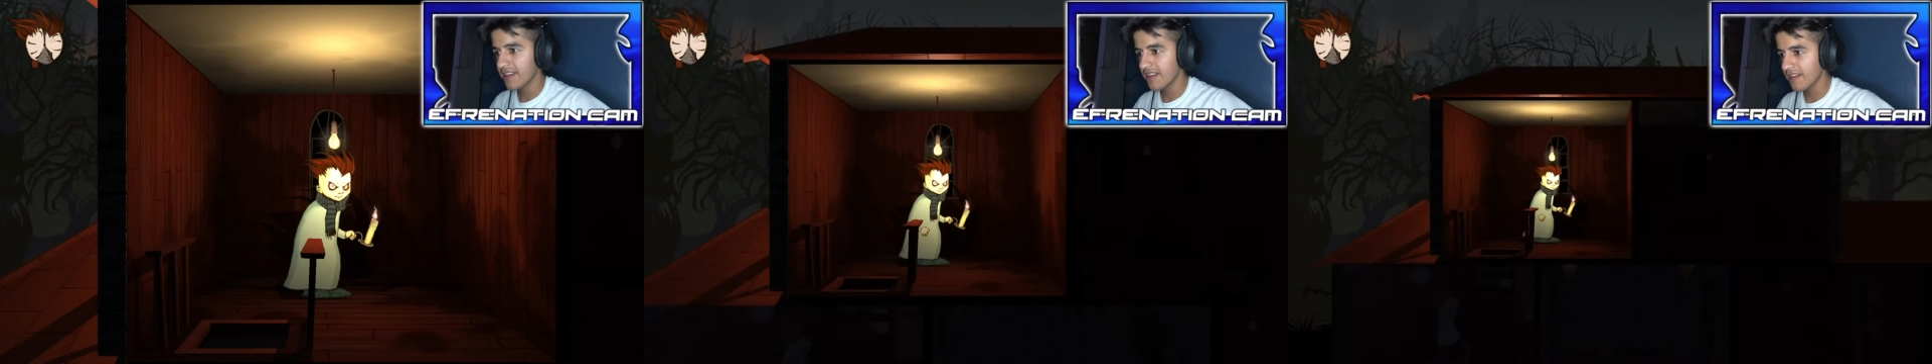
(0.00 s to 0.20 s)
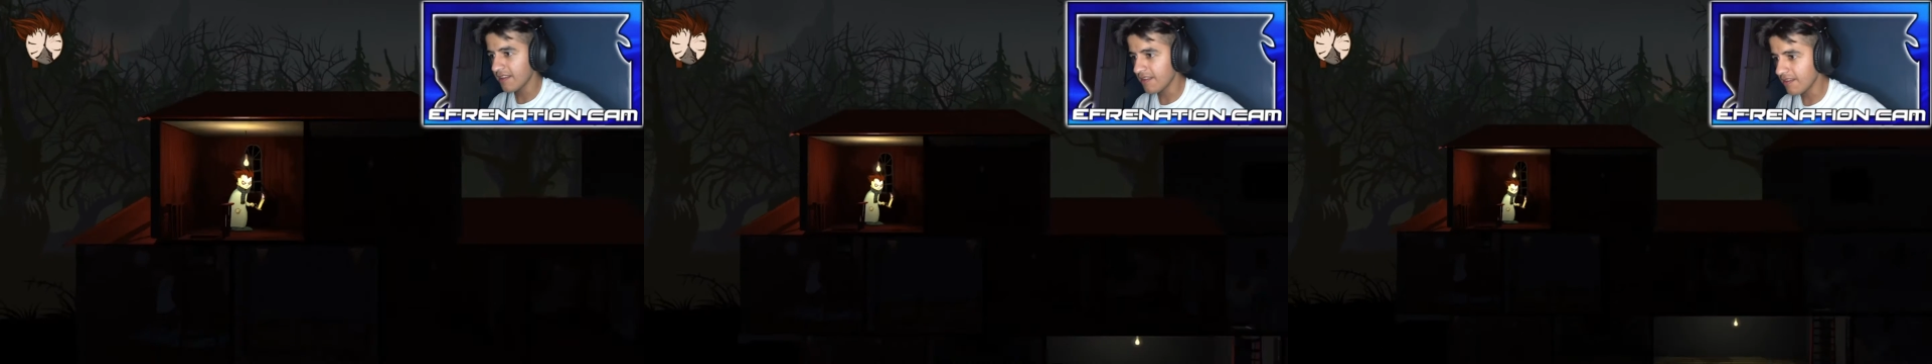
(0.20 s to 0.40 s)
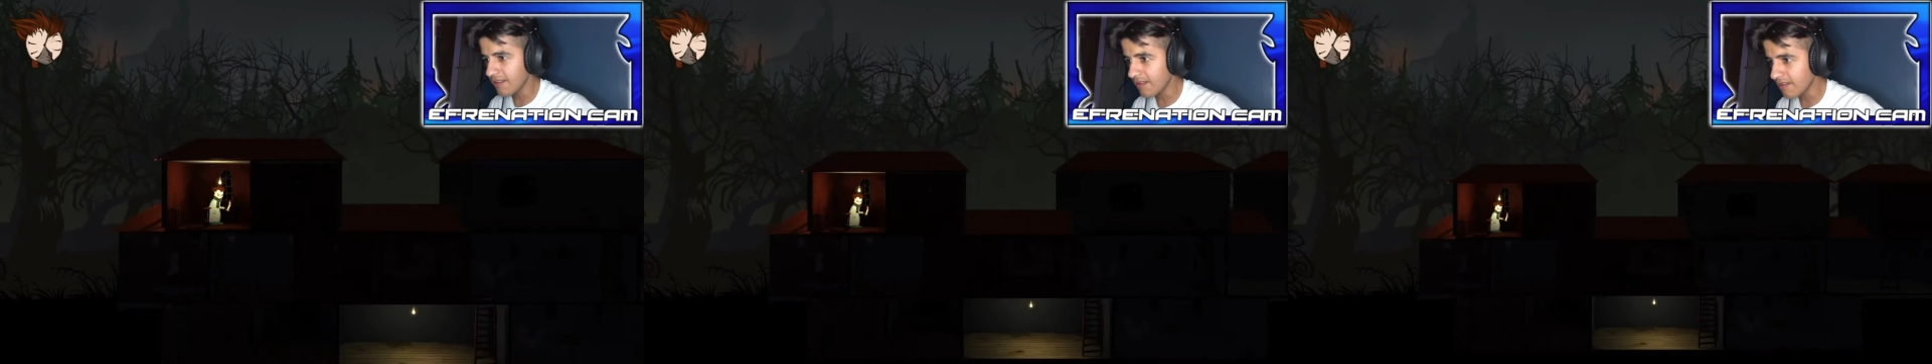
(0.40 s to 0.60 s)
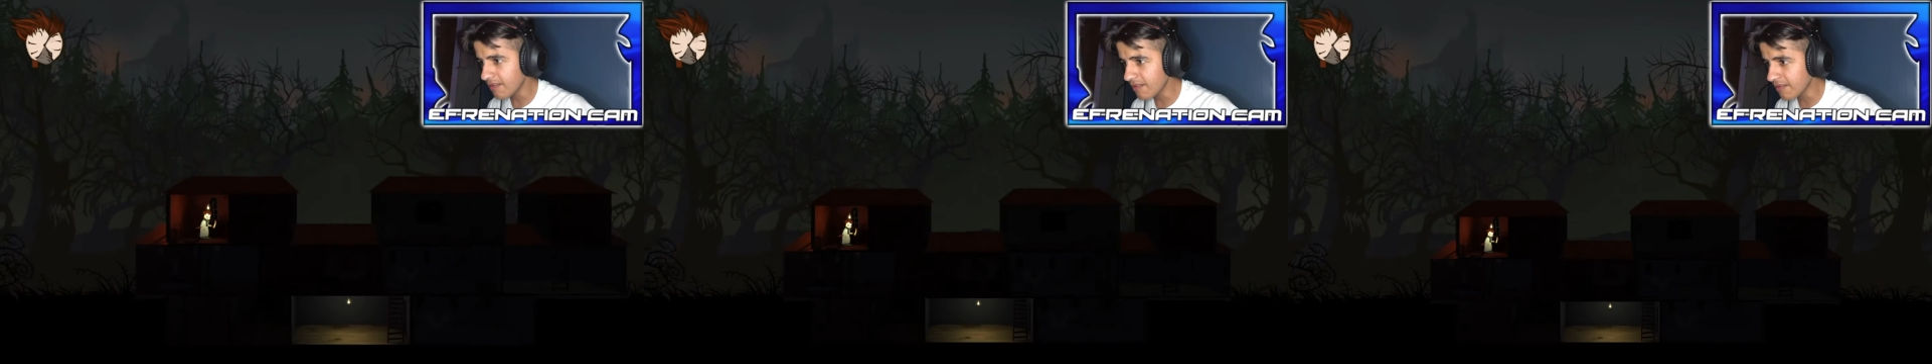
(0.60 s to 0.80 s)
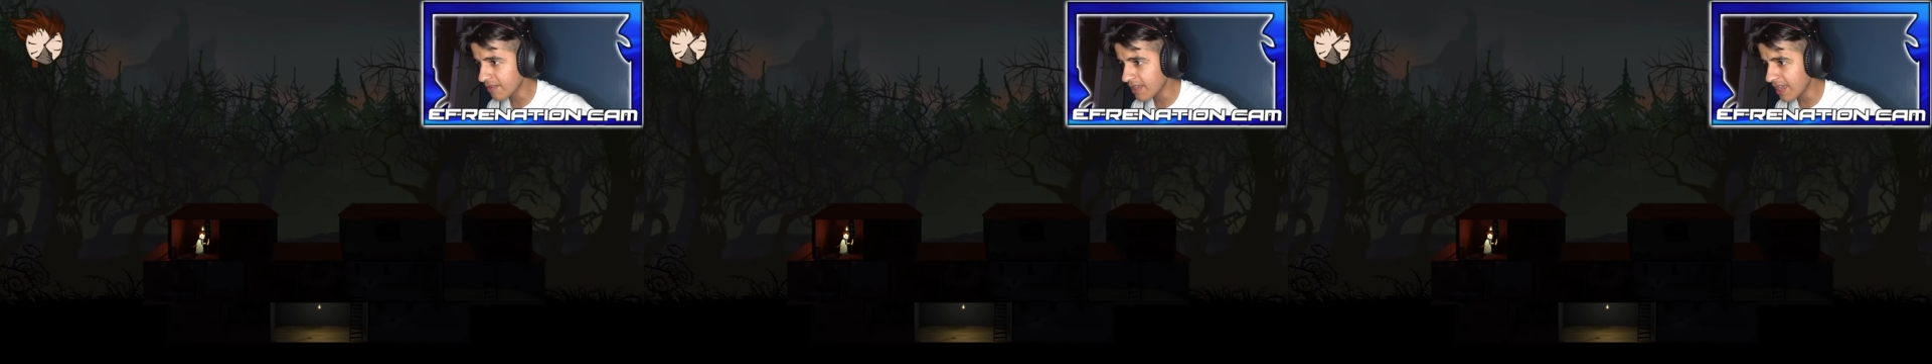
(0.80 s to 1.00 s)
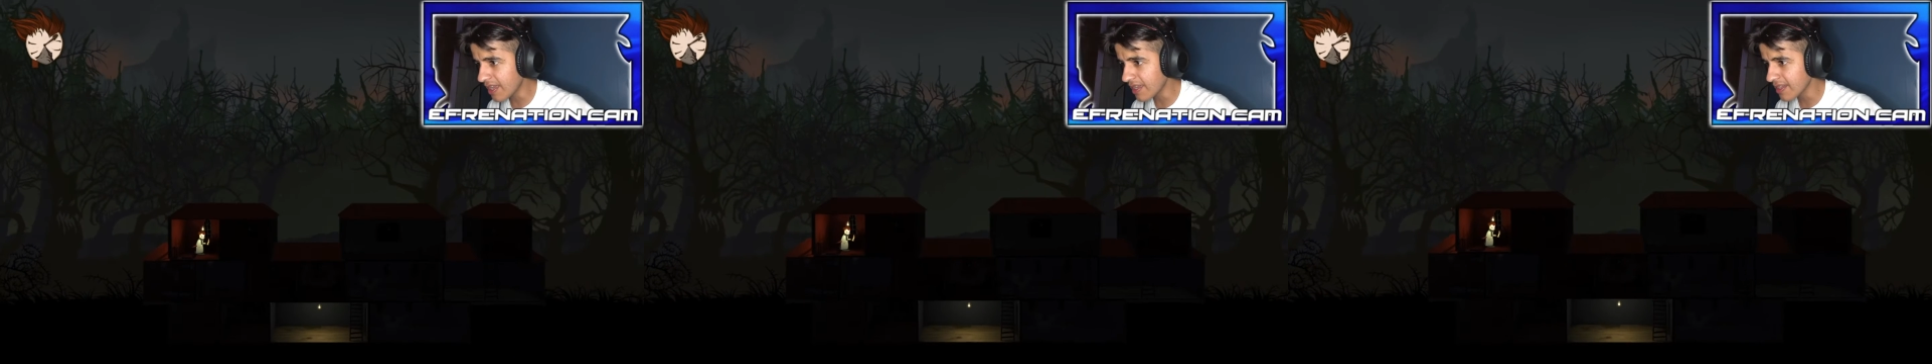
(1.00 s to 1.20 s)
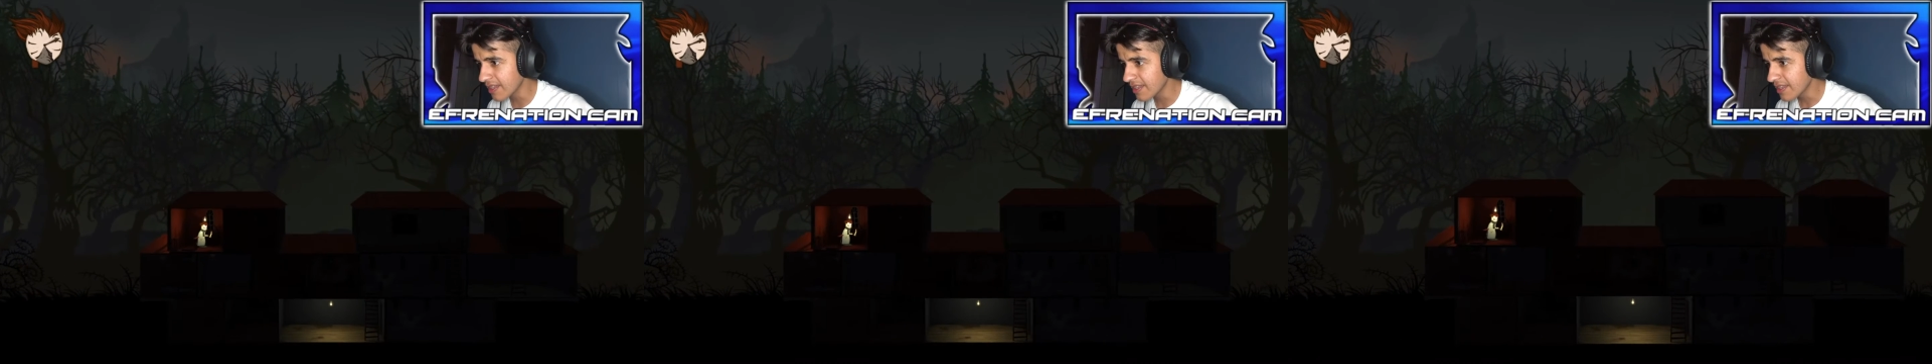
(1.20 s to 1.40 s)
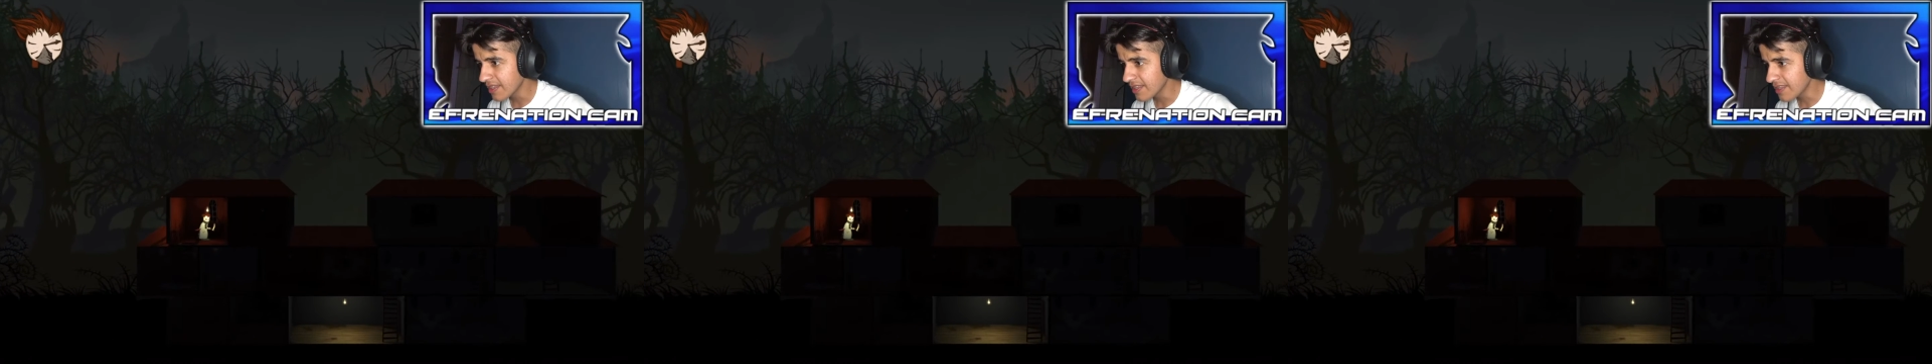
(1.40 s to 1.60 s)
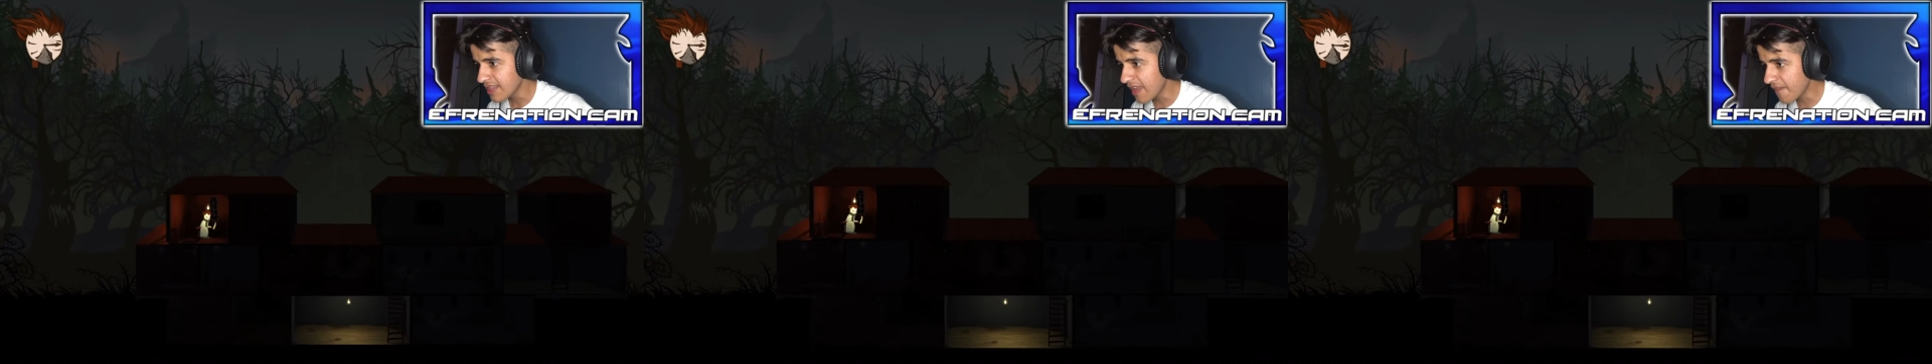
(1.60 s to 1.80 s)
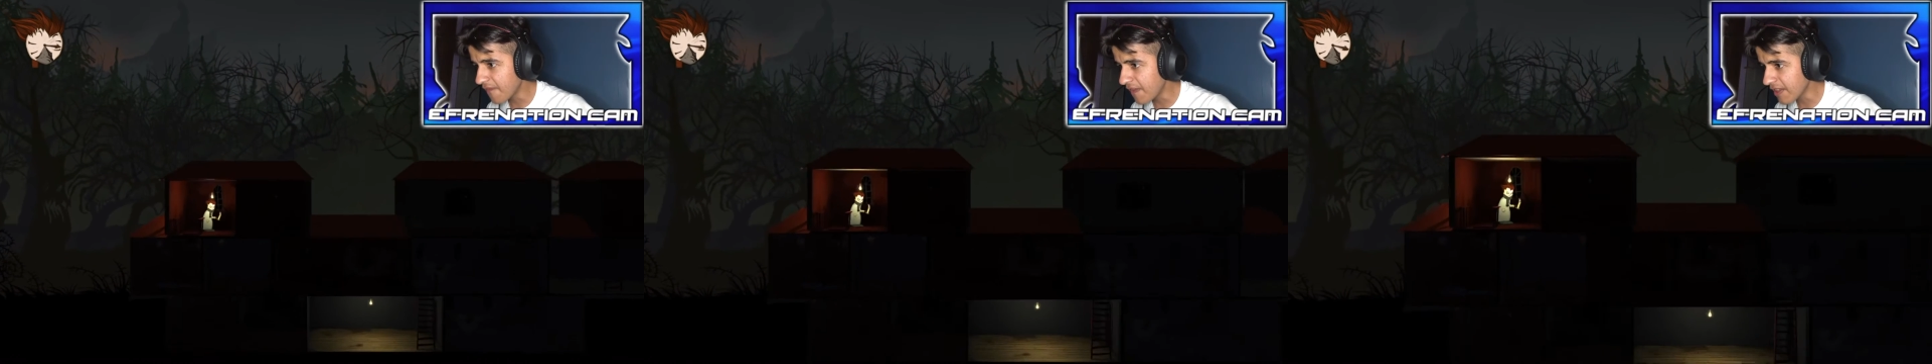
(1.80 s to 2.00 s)
Oh, God!
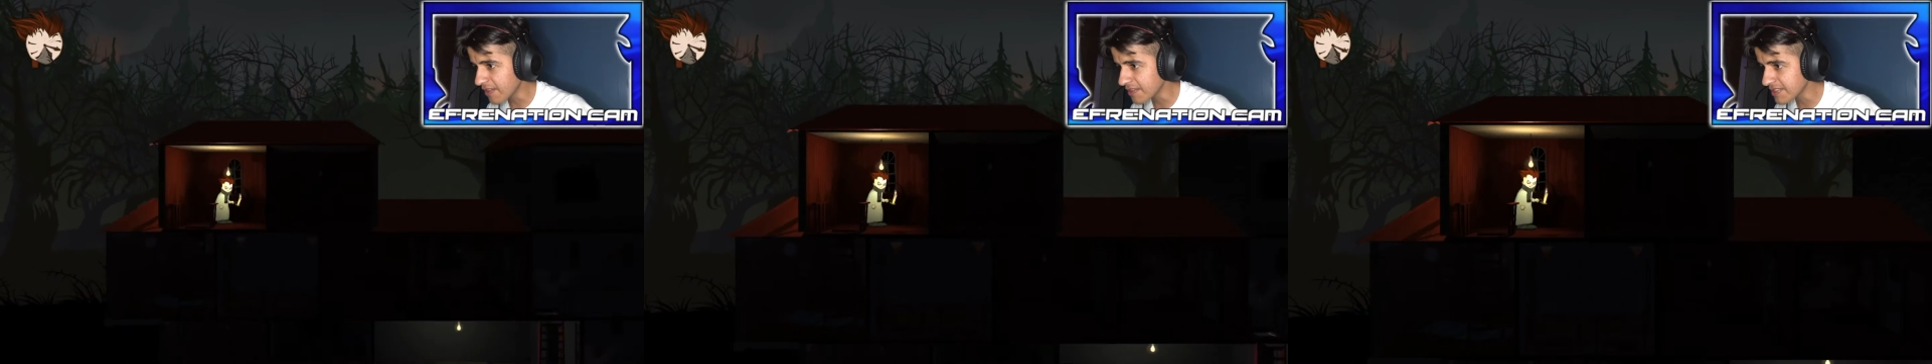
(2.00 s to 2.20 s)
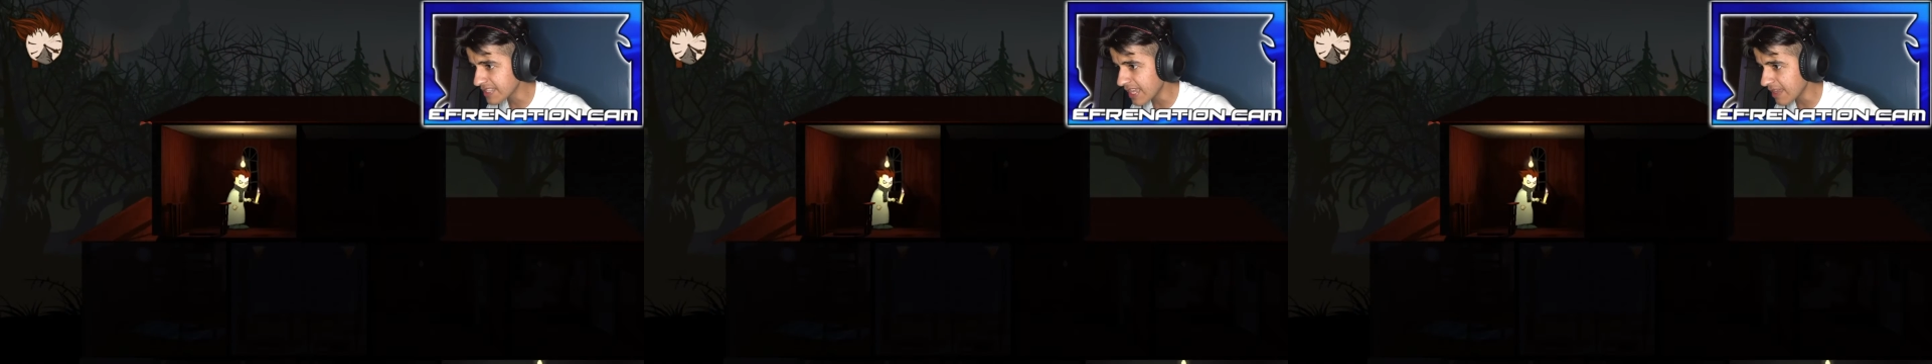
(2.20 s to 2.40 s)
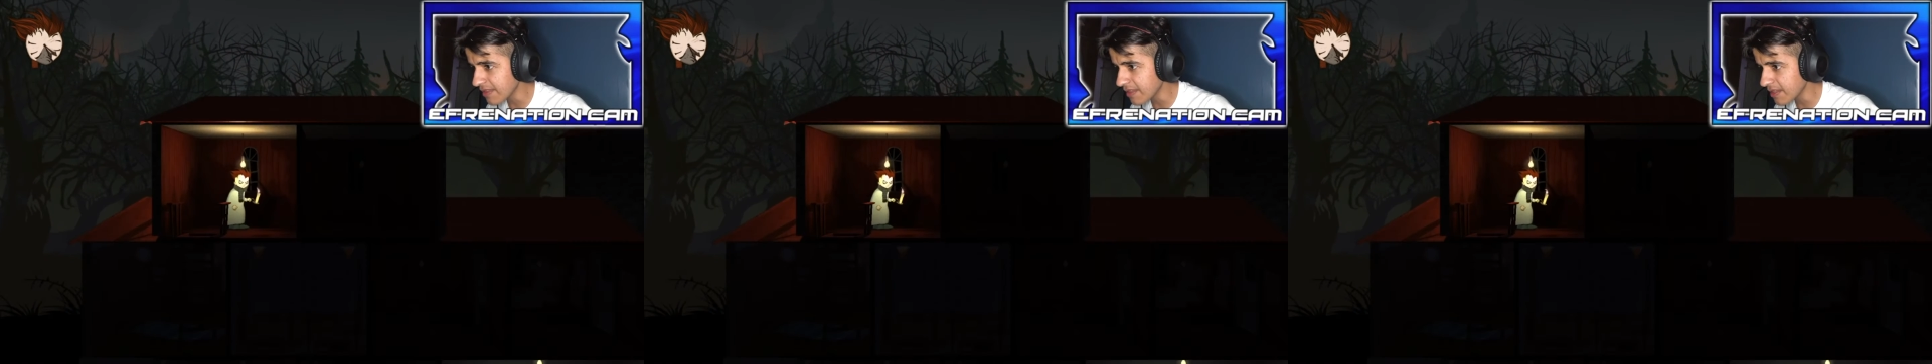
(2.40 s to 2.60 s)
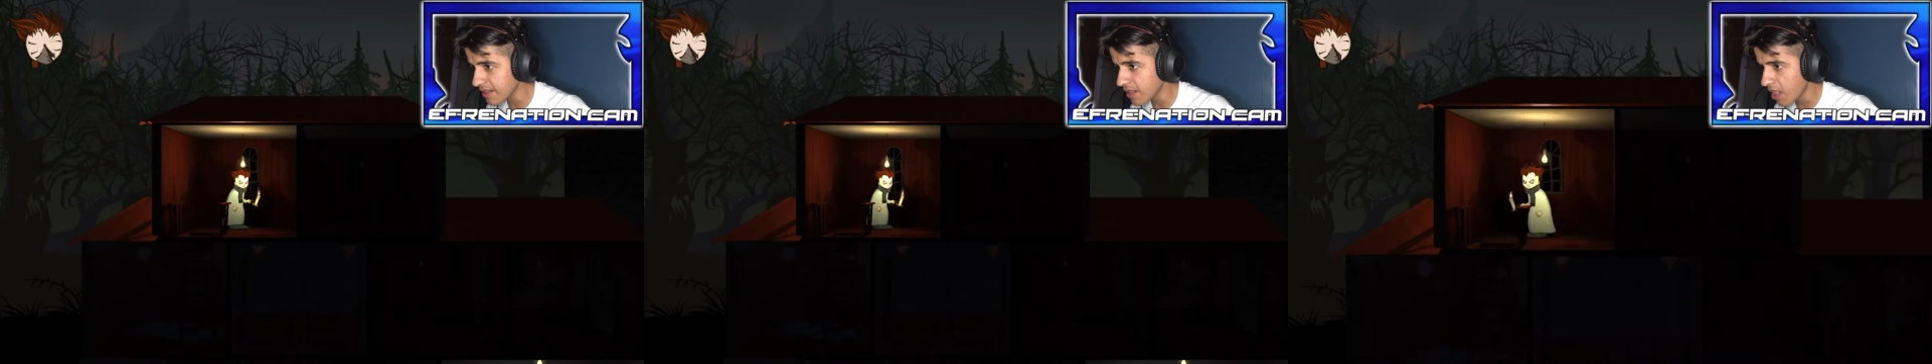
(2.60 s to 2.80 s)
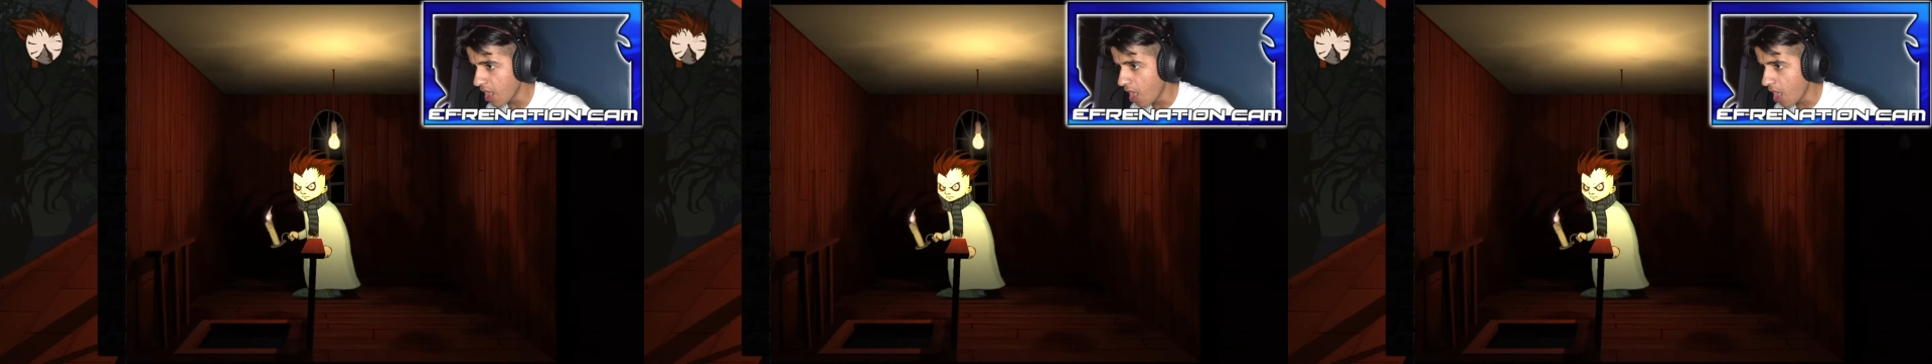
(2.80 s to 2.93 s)
That fucker's down there!